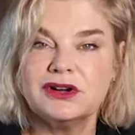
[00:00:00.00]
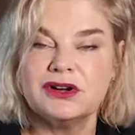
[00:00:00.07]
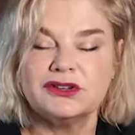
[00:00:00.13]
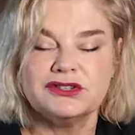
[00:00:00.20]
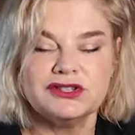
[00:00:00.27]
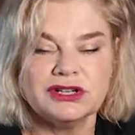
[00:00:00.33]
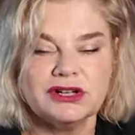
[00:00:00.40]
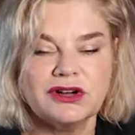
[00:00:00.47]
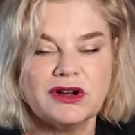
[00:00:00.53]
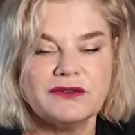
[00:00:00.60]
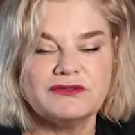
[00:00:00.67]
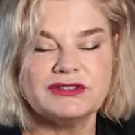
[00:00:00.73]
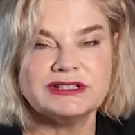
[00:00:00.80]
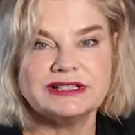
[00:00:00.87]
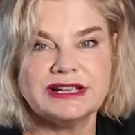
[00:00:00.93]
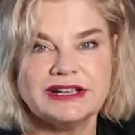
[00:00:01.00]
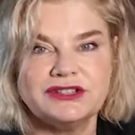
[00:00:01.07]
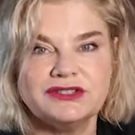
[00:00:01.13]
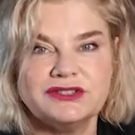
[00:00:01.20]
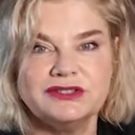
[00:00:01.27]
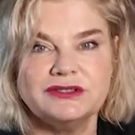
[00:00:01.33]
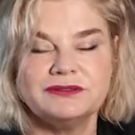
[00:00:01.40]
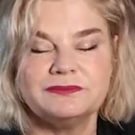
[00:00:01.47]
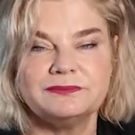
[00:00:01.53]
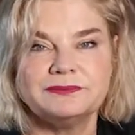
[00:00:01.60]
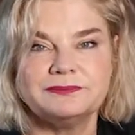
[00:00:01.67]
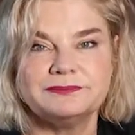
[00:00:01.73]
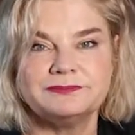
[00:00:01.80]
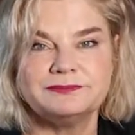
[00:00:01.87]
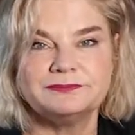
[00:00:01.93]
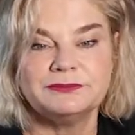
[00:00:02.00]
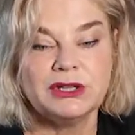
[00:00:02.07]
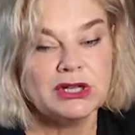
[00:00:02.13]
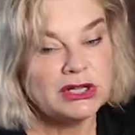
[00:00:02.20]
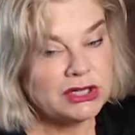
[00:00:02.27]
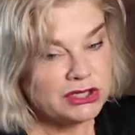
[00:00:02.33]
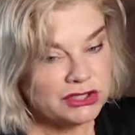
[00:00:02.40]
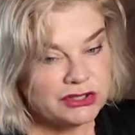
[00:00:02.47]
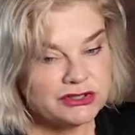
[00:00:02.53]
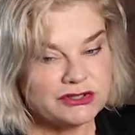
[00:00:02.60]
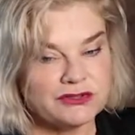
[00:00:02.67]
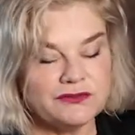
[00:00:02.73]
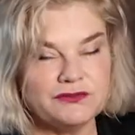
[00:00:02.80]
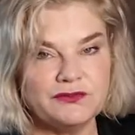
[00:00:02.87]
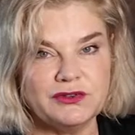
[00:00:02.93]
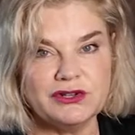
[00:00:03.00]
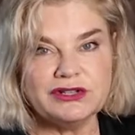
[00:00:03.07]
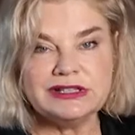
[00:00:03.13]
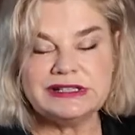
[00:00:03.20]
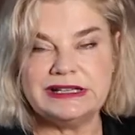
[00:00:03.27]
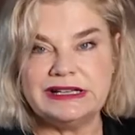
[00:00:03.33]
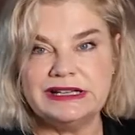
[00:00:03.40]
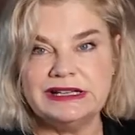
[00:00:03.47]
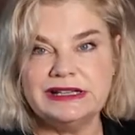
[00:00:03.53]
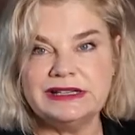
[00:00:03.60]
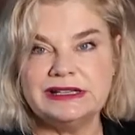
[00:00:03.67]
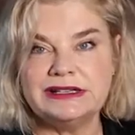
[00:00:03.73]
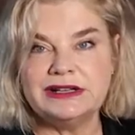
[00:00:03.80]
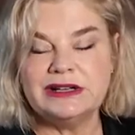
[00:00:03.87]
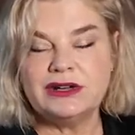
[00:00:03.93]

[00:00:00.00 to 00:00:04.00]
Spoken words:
coaching conversation. So firstly,